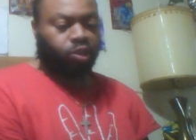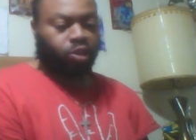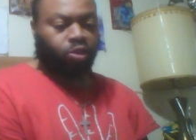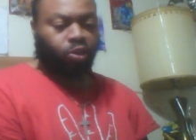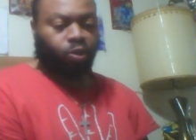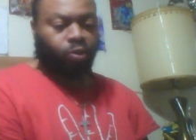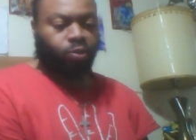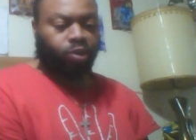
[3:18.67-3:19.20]

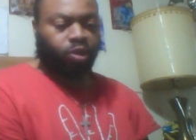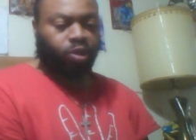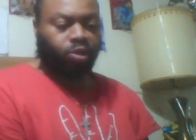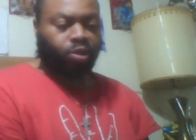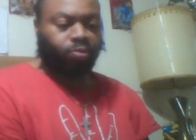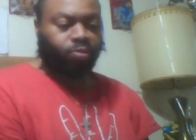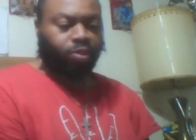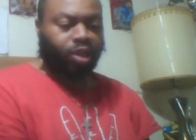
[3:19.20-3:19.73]
turns is
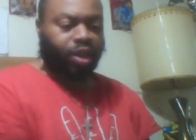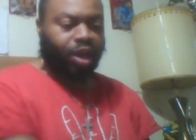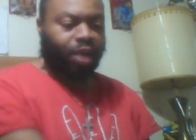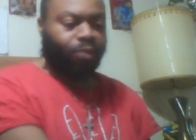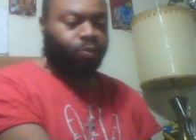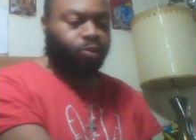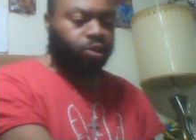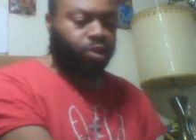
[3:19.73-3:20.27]
something that I
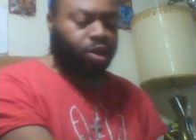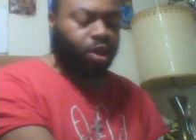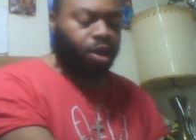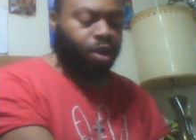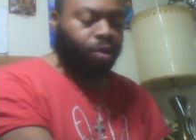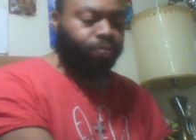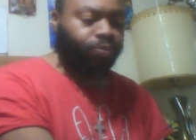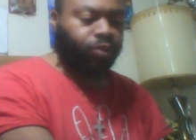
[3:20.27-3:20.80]
wanted
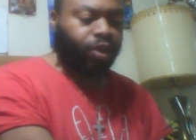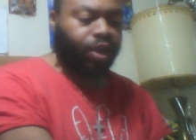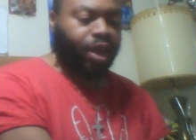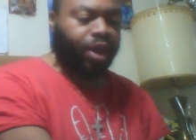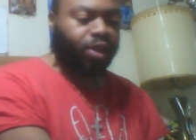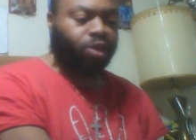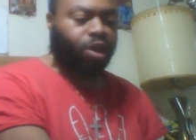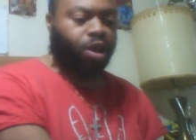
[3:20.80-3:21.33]
to
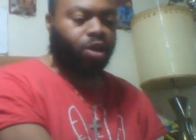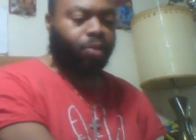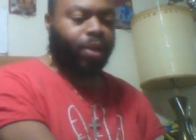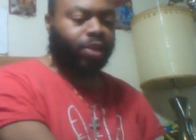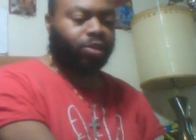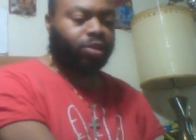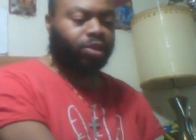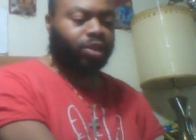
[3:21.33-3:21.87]
ask y'all
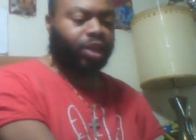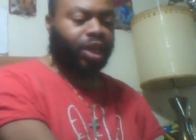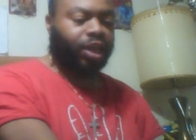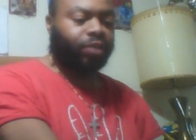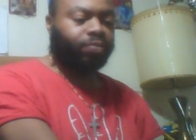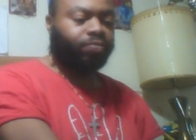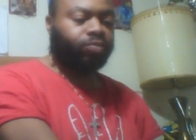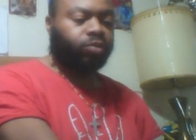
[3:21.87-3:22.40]
about
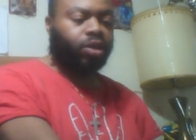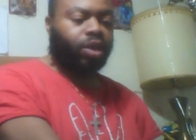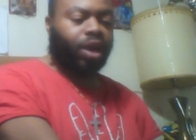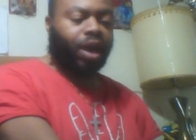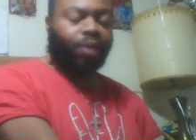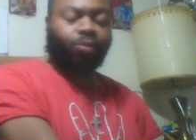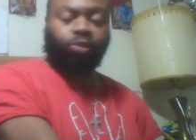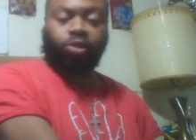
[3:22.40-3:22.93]
today.
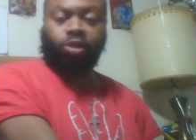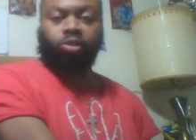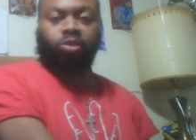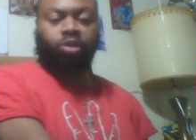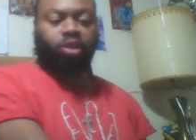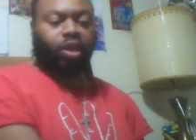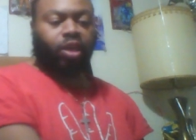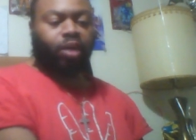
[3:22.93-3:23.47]
I was just
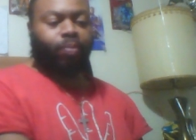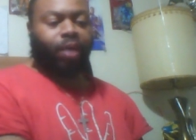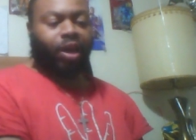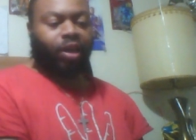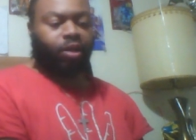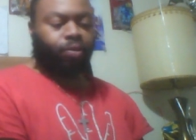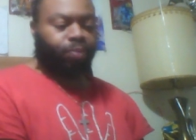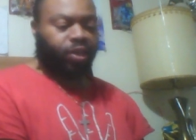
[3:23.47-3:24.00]
looking at my
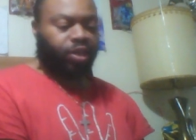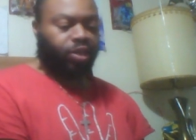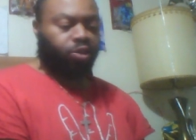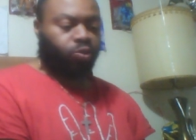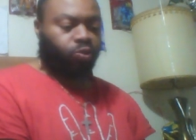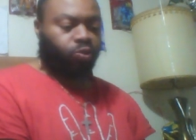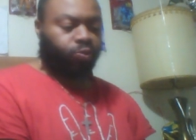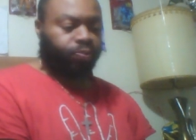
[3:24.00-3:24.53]

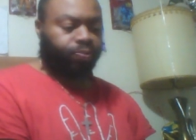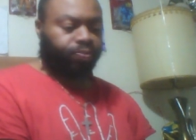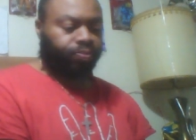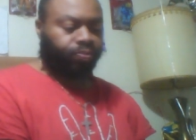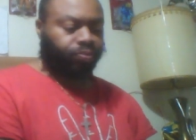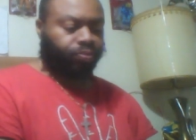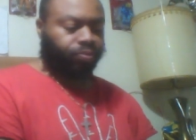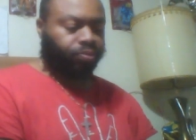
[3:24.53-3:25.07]
appeal
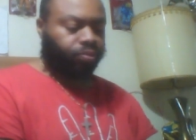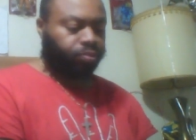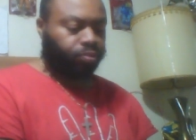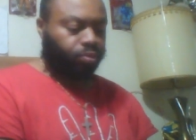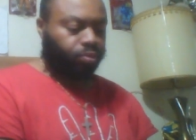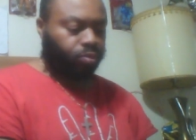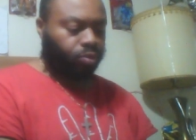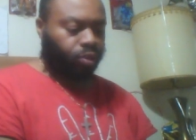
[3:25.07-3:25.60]

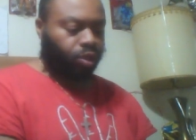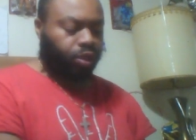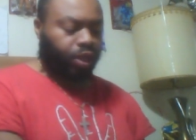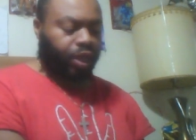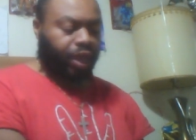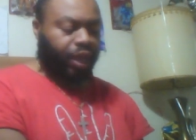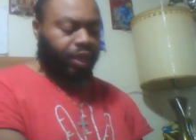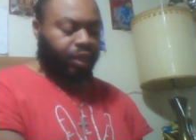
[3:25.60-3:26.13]

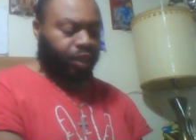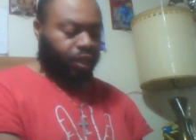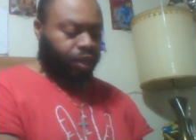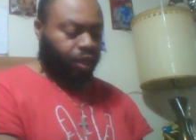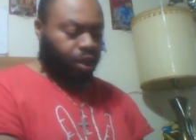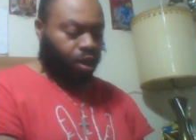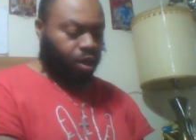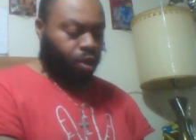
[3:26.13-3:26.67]
that I did
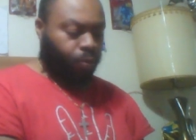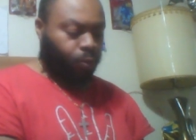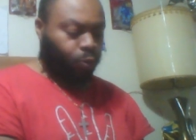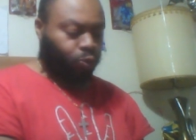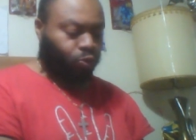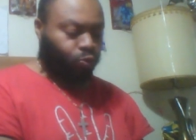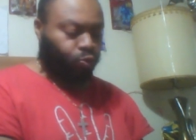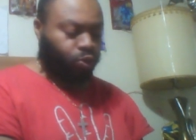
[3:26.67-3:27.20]

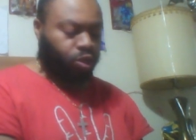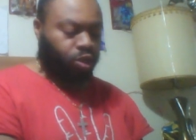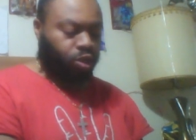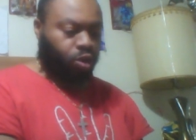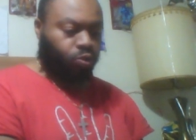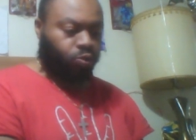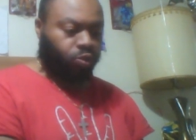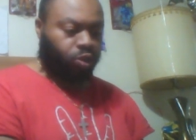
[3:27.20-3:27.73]
almost a week
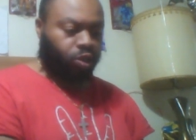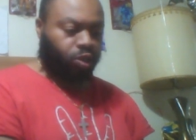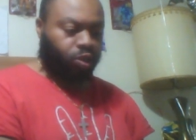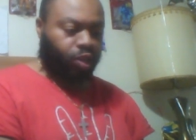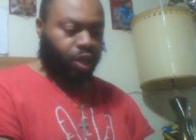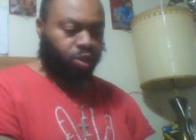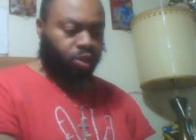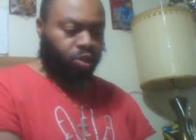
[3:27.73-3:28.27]
ago, 6
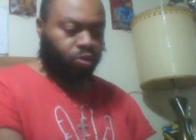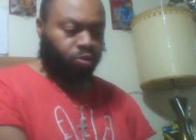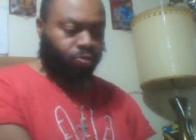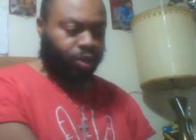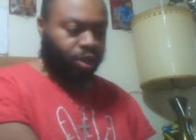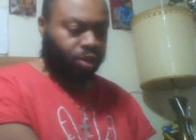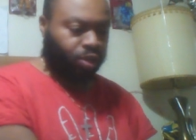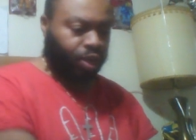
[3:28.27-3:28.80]
days ago to
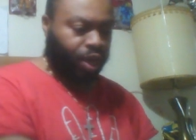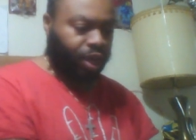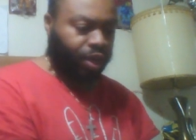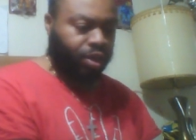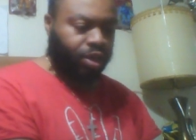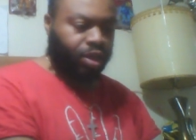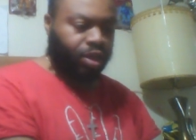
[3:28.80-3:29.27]
be exact.